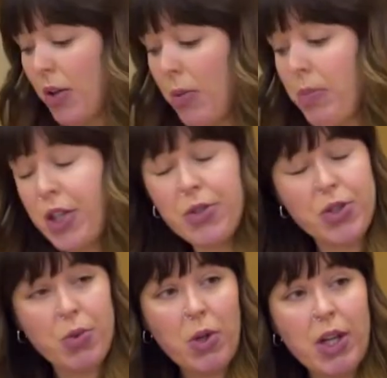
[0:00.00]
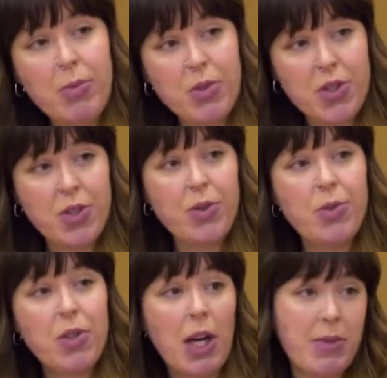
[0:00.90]
But you two were able
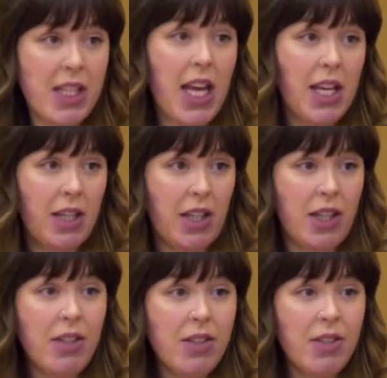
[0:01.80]
to come to Canada.